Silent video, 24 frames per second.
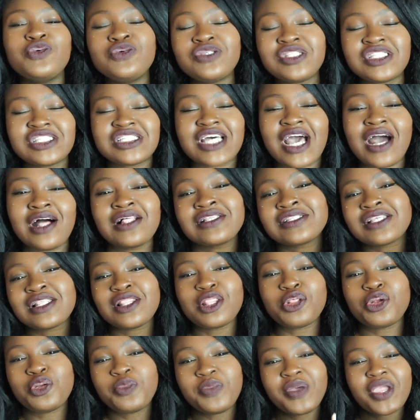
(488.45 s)
whose style is a
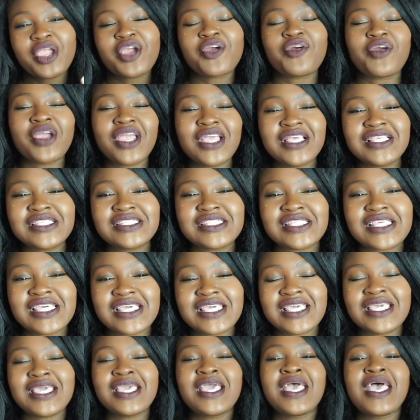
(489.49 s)
little bit
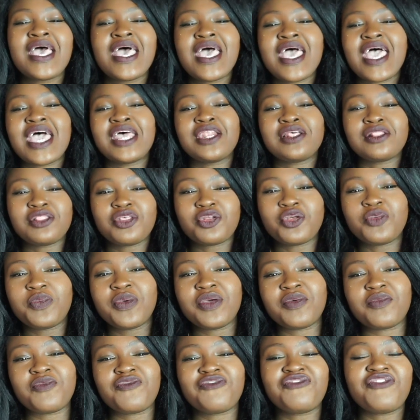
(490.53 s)
crazy and a little
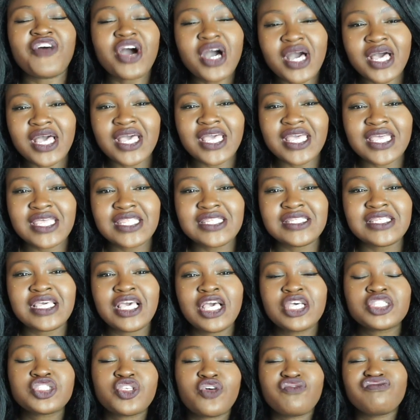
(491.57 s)
bit fun.
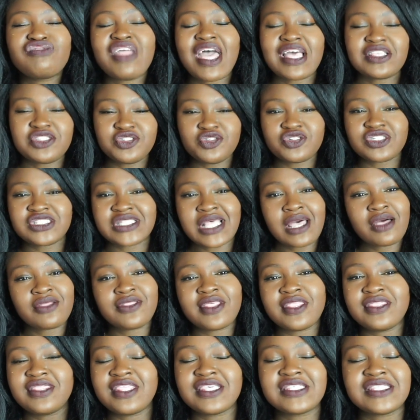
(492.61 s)
So if that's your style,
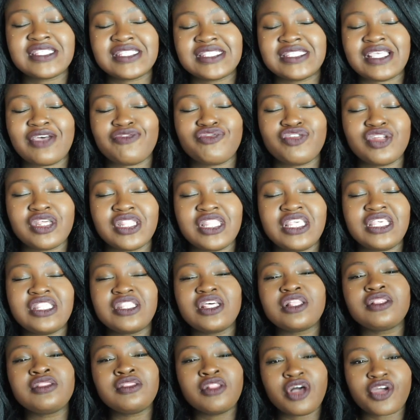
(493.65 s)
then this is definitely
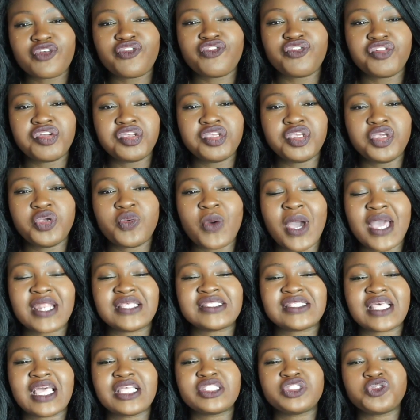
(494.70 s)
the look for you. I
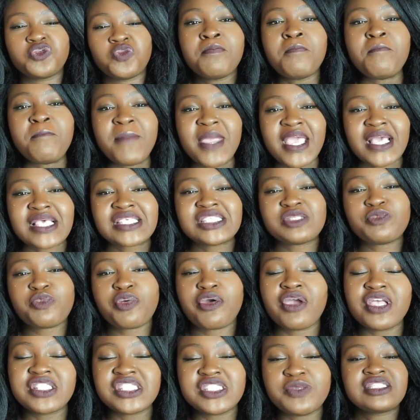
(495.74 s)
decided to mix
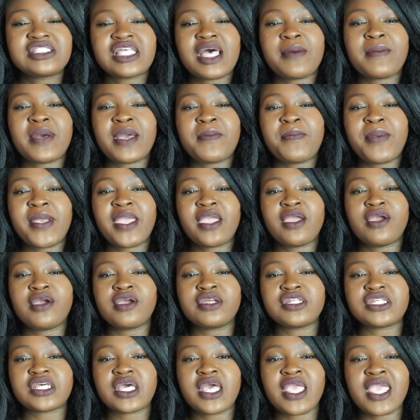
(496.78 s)
prints. This time I
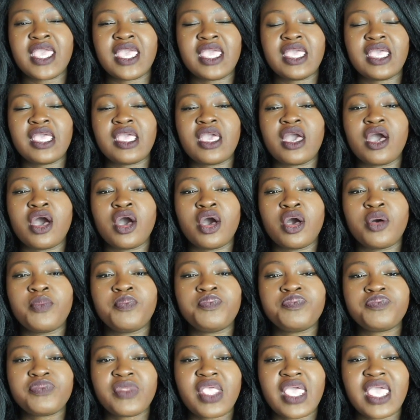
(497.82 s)
paired a
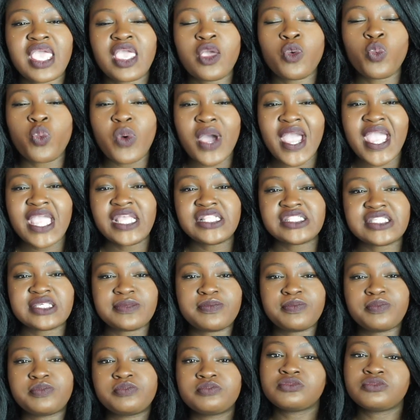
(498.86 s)
um, a white
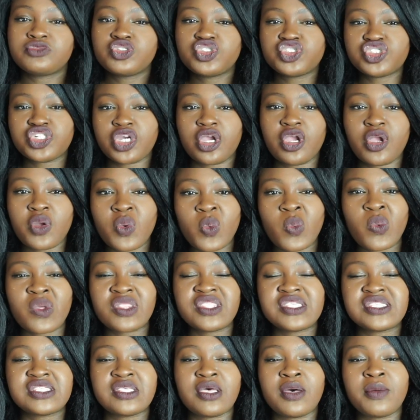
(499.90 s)
shirt
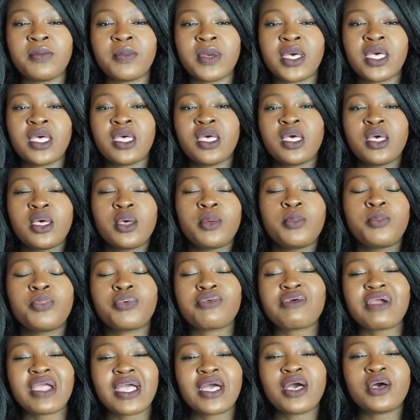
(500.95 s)
with some
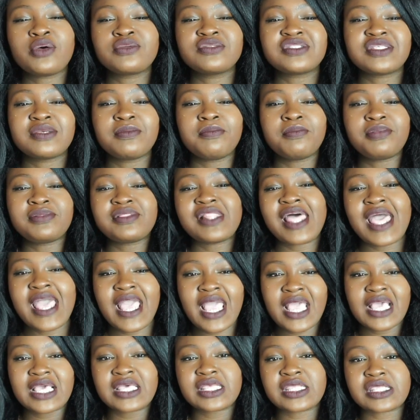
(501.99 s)
browns and
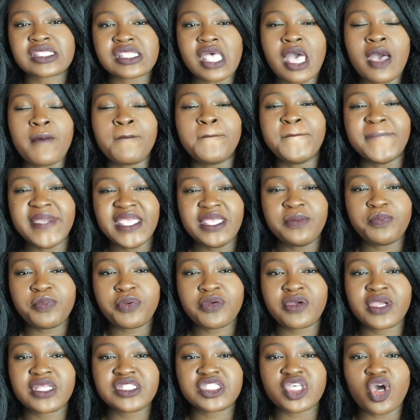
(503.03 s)
black um,
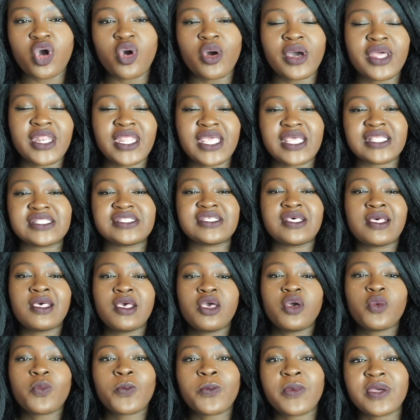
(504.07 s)
print on it
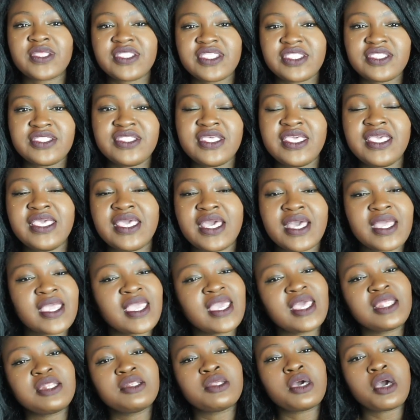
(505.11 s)
with the,
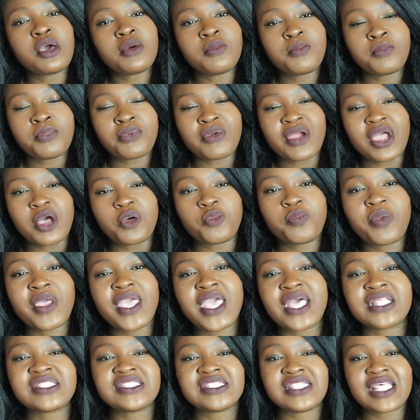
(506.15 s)
again, brown
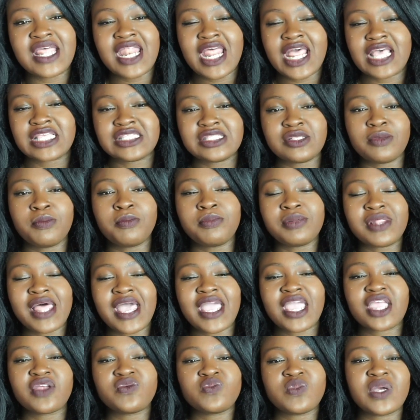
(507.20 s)
pants that has some
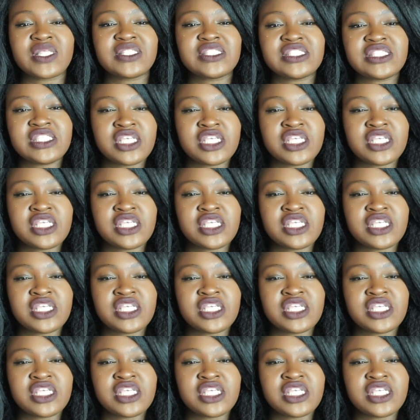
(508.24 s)
black and red